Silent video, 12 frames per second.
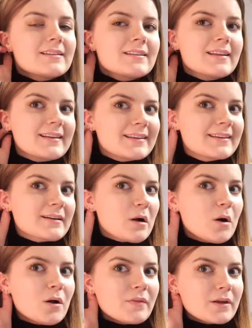like
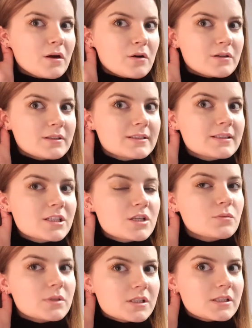on the cartilage,
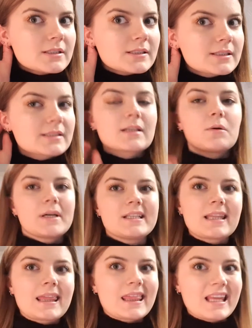which is quite
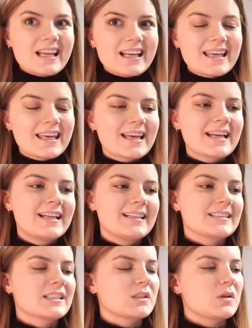thick.
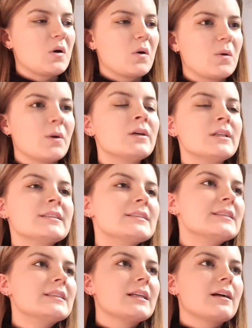So
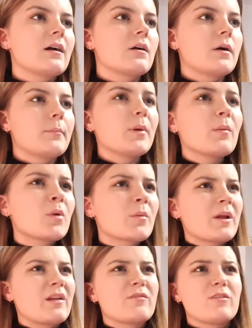a bit more
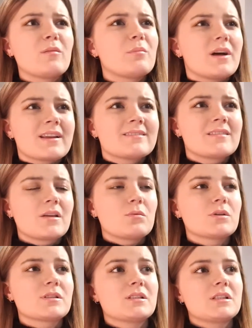painful, but it
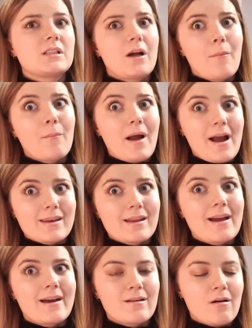was not bad
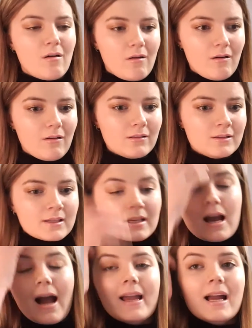at all.
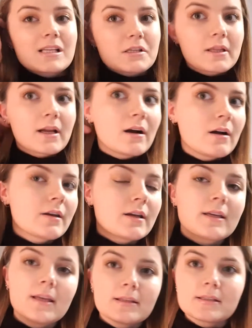I actually got a
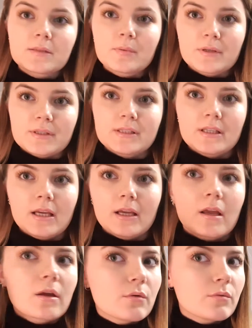helix
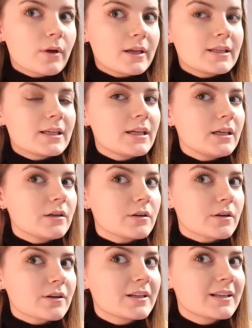piercing right
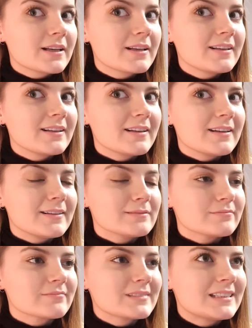here
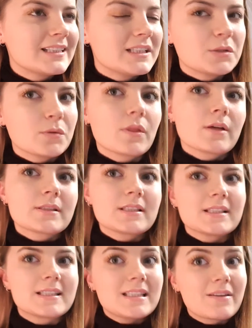in
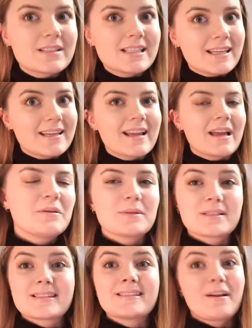2017. It
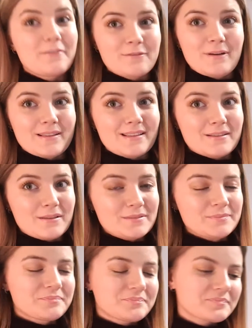was not fun at
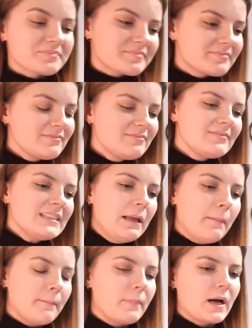all.
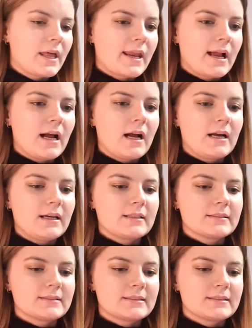But yeah,